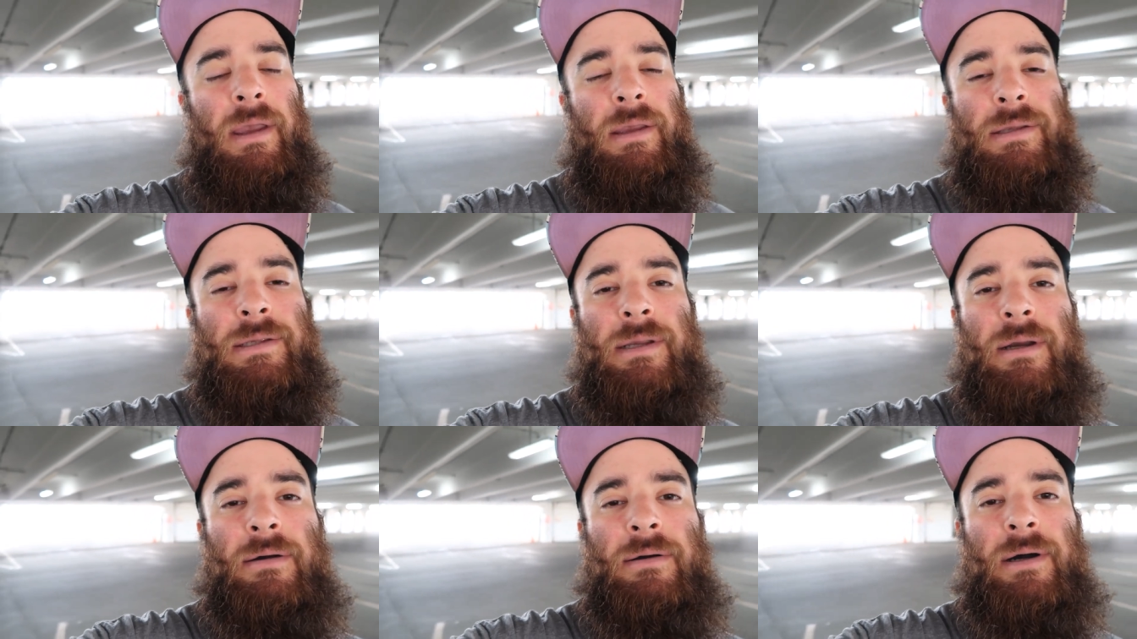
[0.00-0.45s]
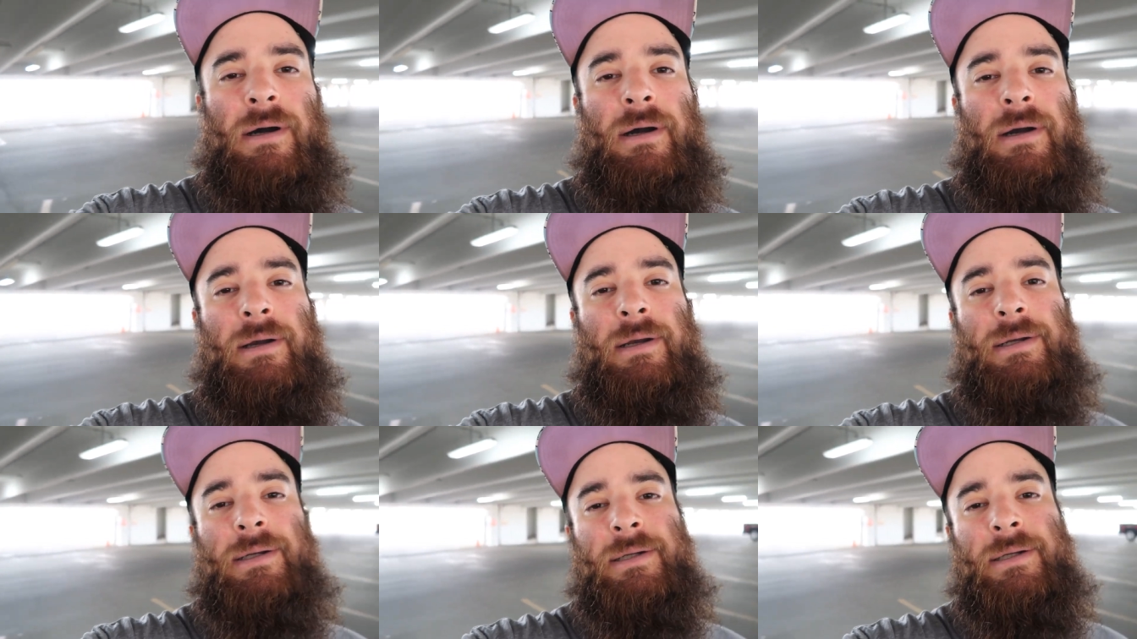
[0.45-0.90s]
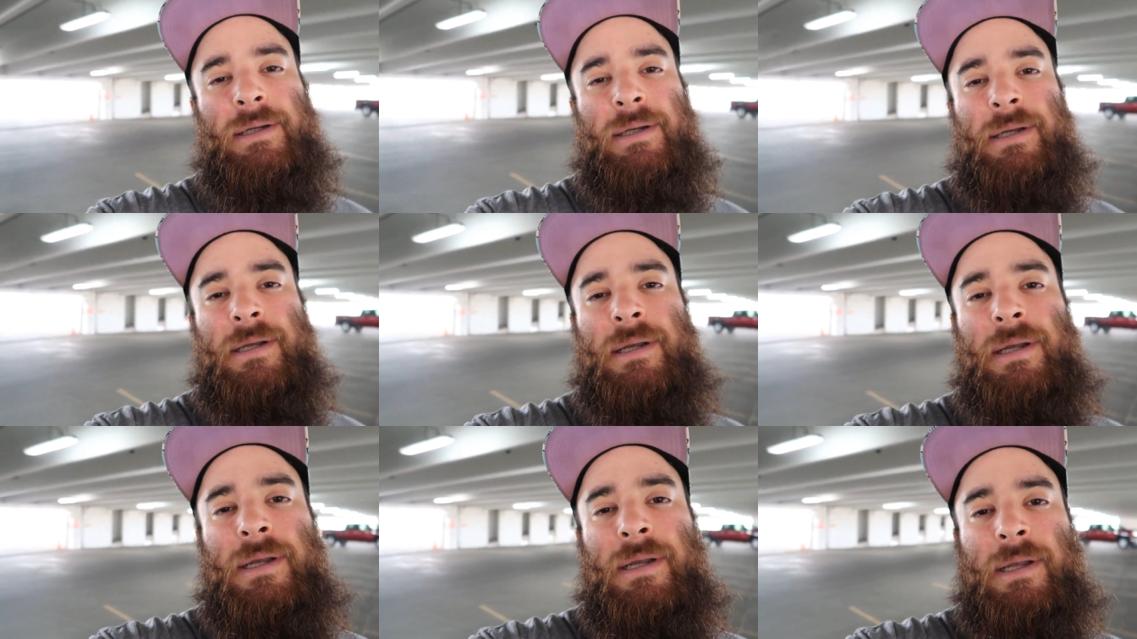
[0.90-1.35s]
So
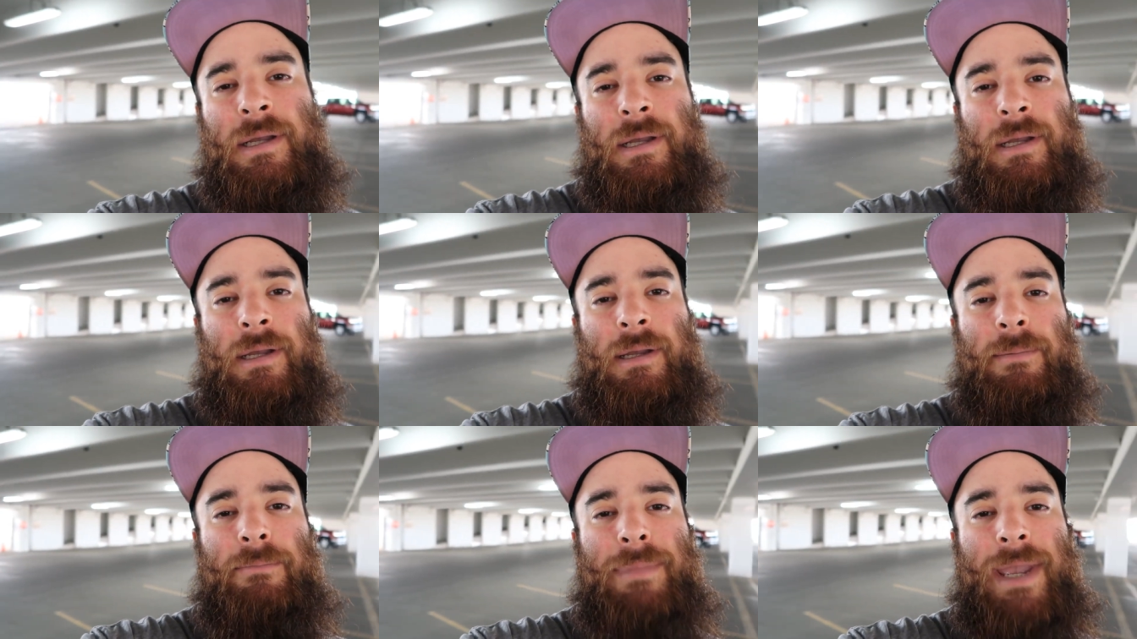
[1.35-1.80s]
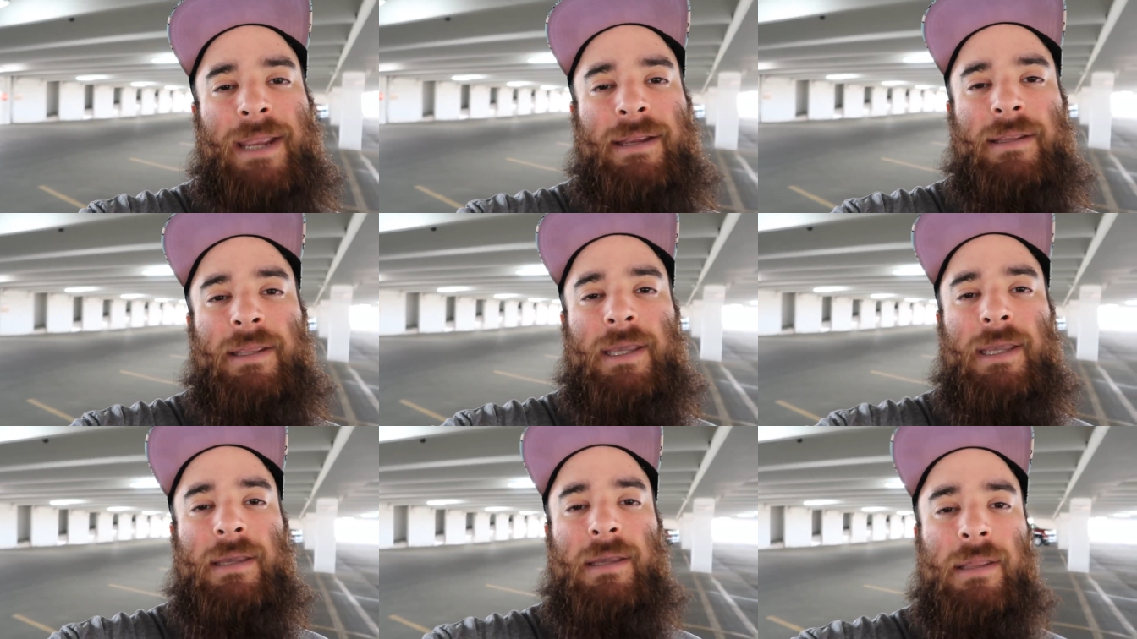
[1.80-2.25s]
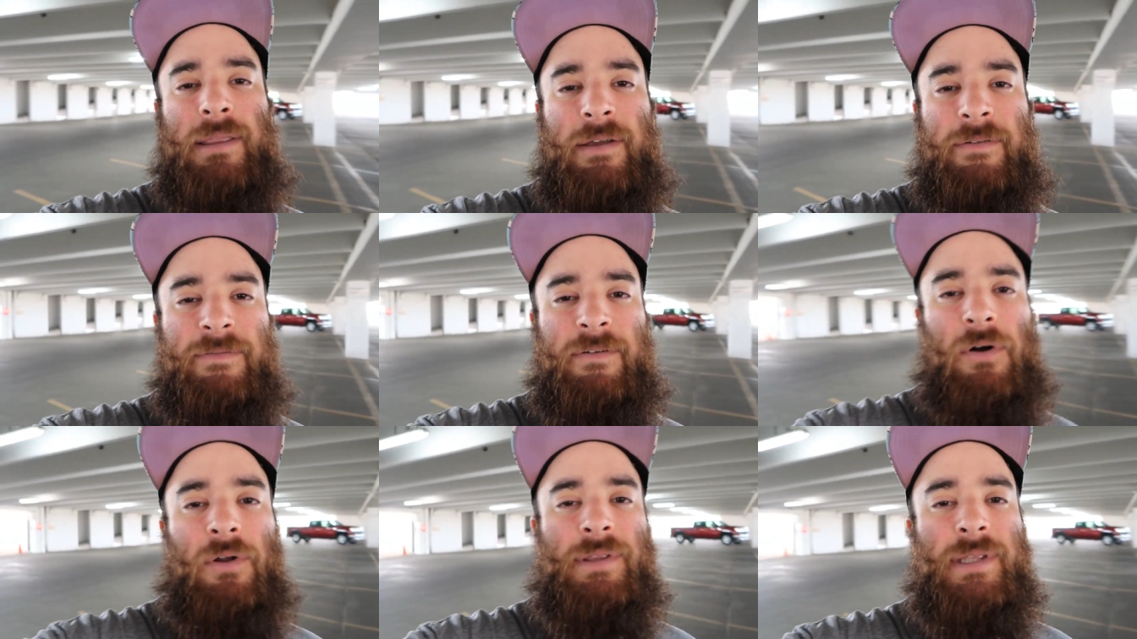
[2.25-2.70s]
uh, mainly the
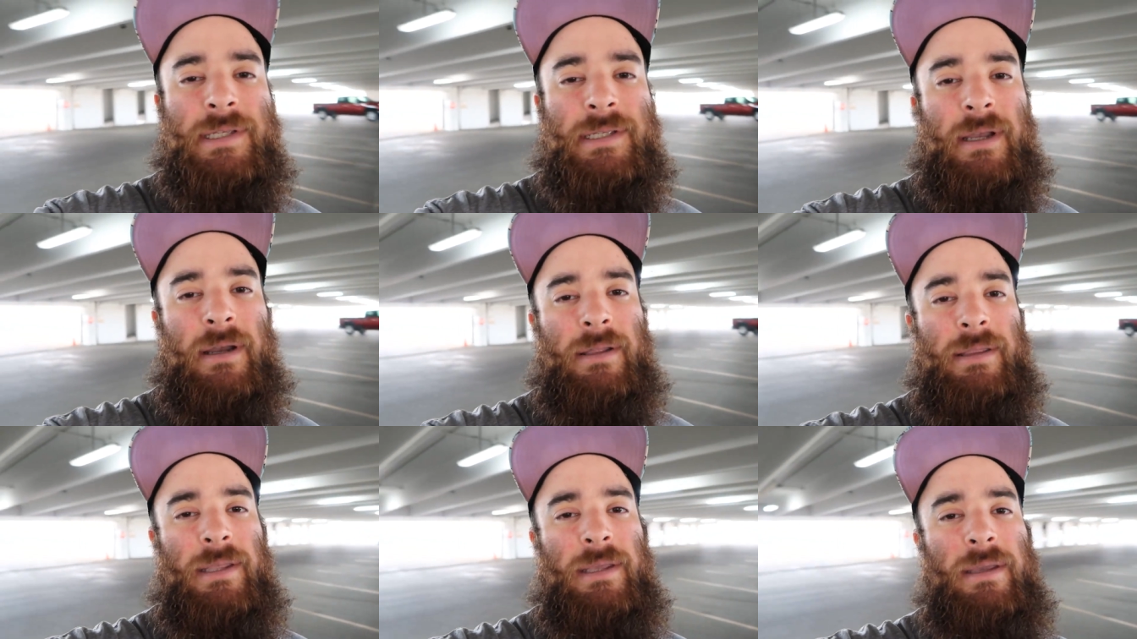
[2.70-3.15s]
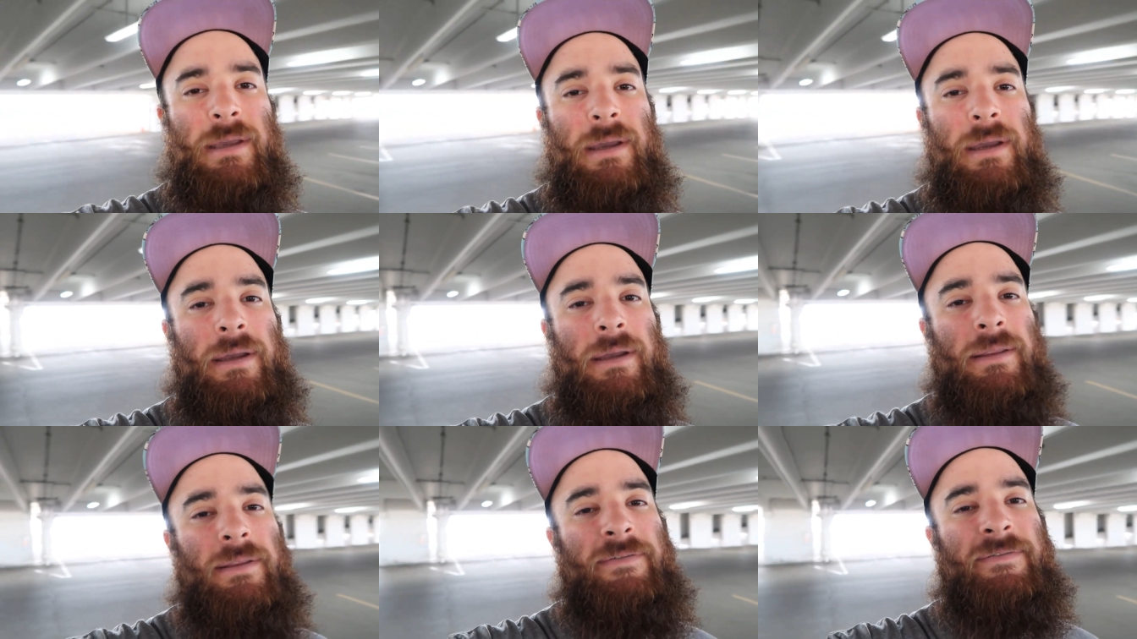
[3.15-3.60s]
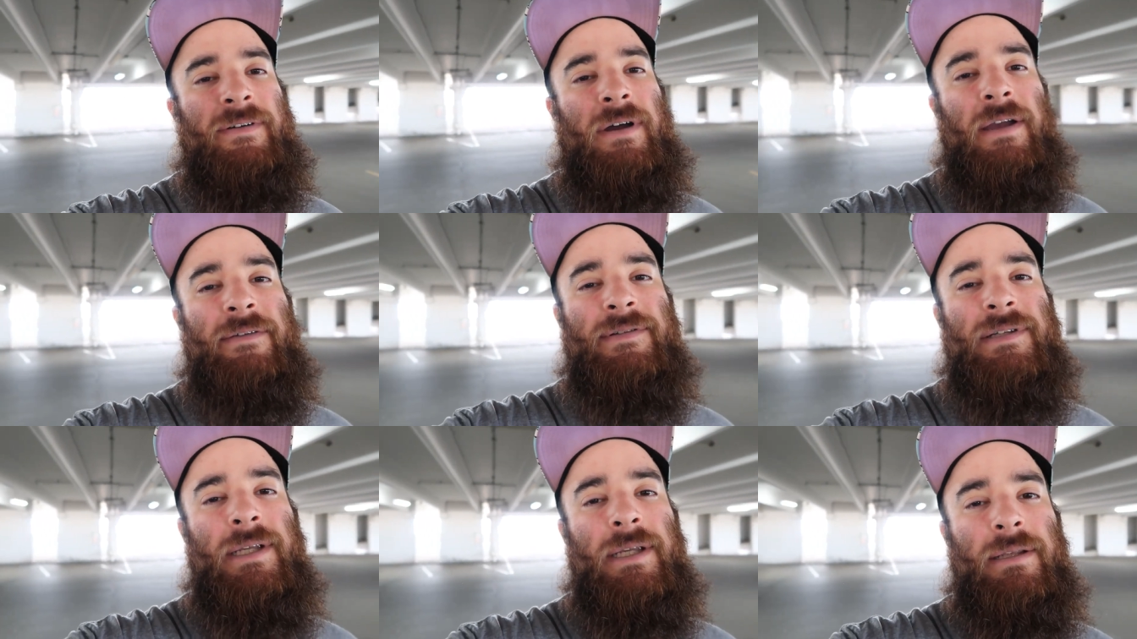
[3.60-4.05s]
fault is on the, uh, the
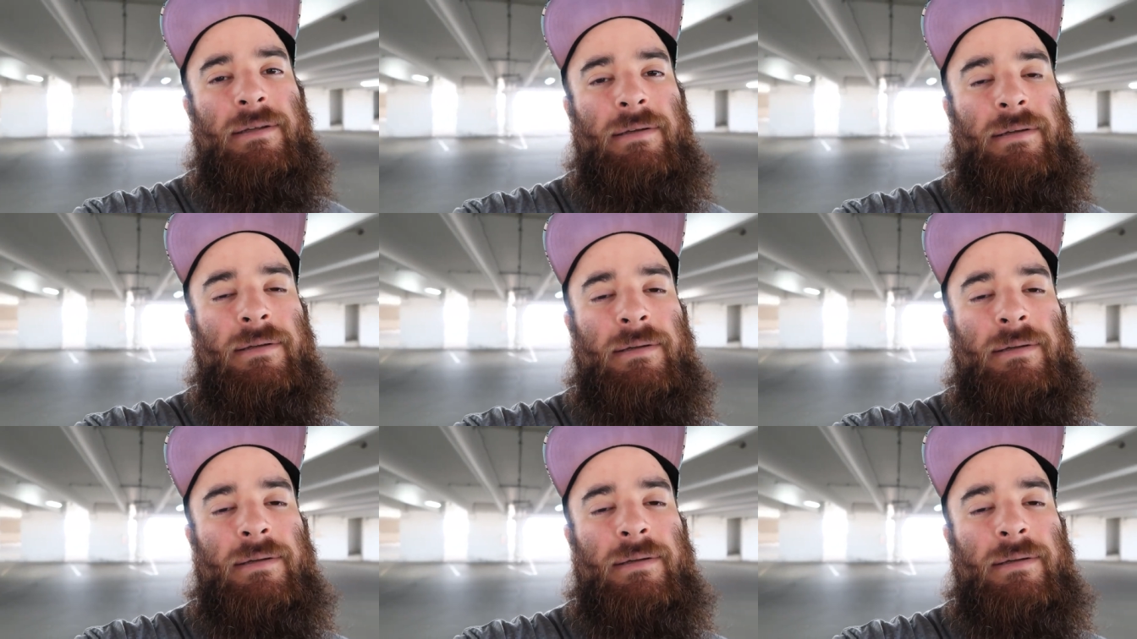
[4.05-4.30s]
five seat.